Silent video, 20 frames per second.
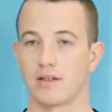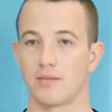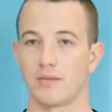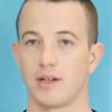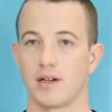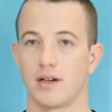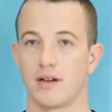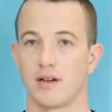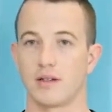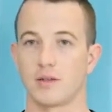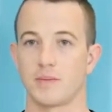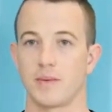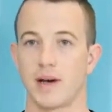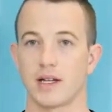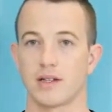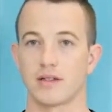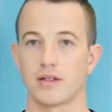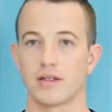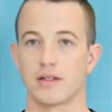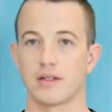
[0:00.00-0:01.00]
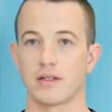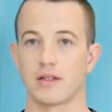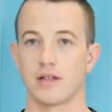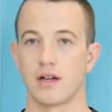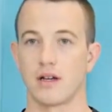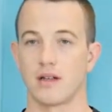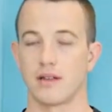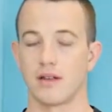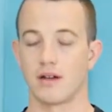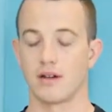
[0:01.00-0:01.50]
There'll be 100 spatulas in
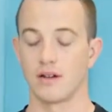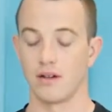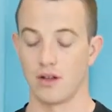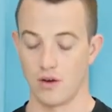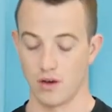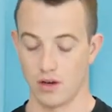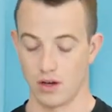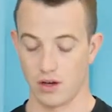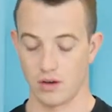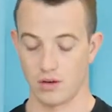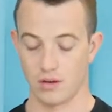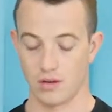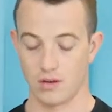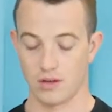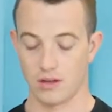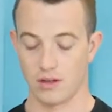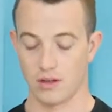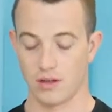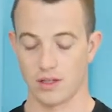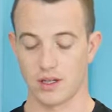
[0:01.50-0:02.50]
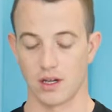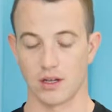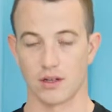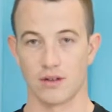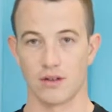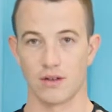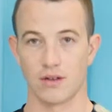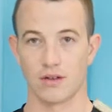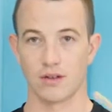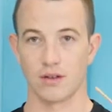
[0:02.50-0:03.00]
there that are Salt
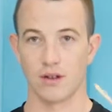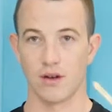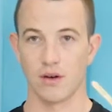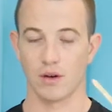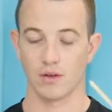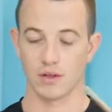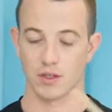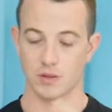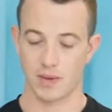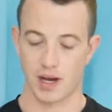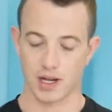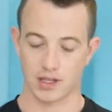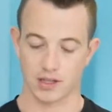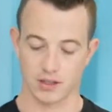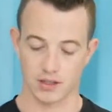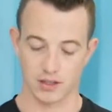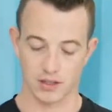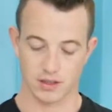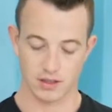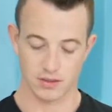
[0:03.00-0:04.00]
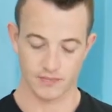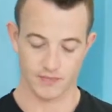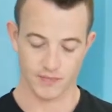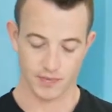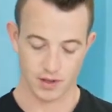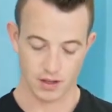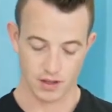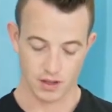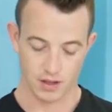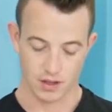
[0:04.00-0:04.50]
of the Earth logoed spatulas.
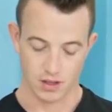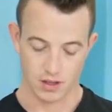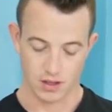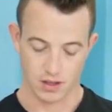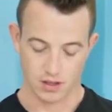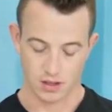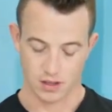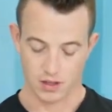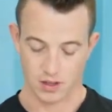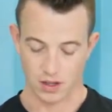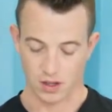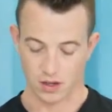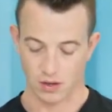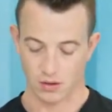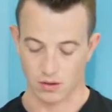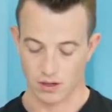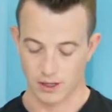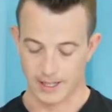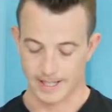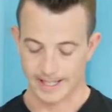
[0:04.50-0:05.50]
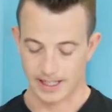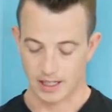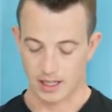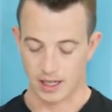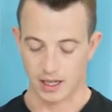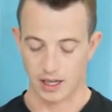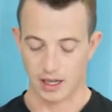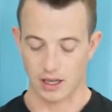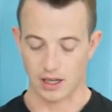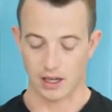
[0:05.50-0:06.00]
So
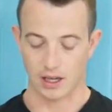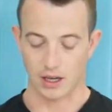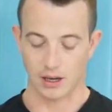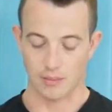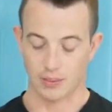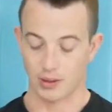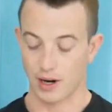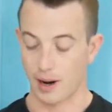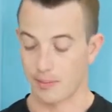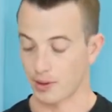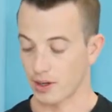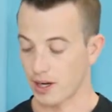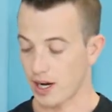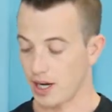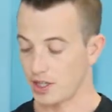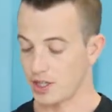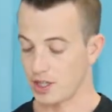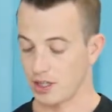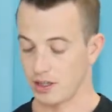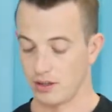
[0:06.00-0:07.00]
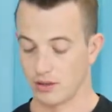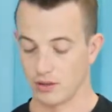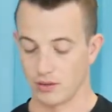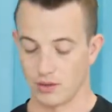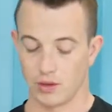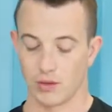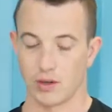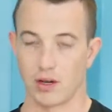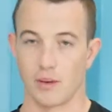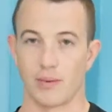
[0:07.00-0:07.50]
in a preparation, you'll
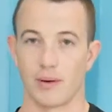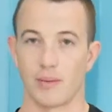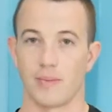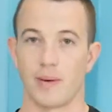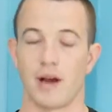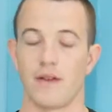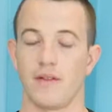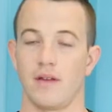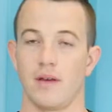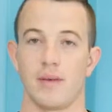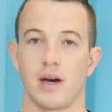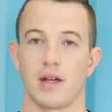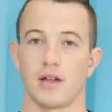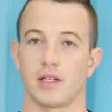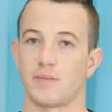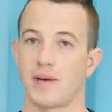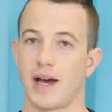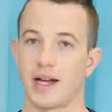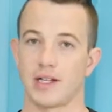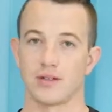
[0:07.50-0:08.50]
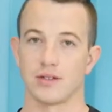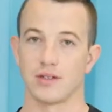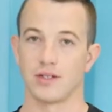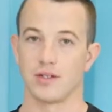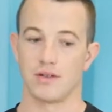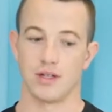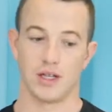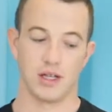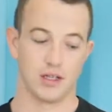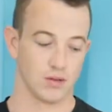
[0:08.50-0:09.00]
want to prepare the amount of spatulas
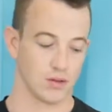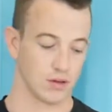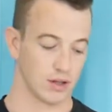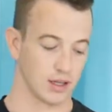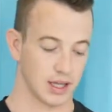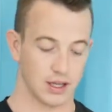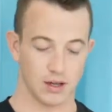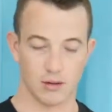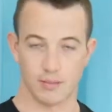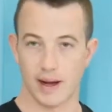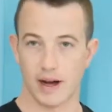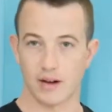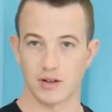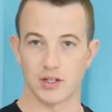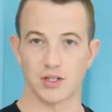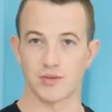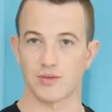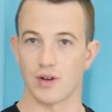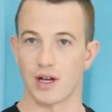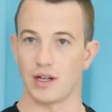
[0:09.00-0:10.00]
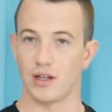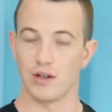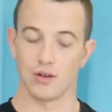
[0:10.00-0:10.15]
you need. You'll want to get your pouches ready.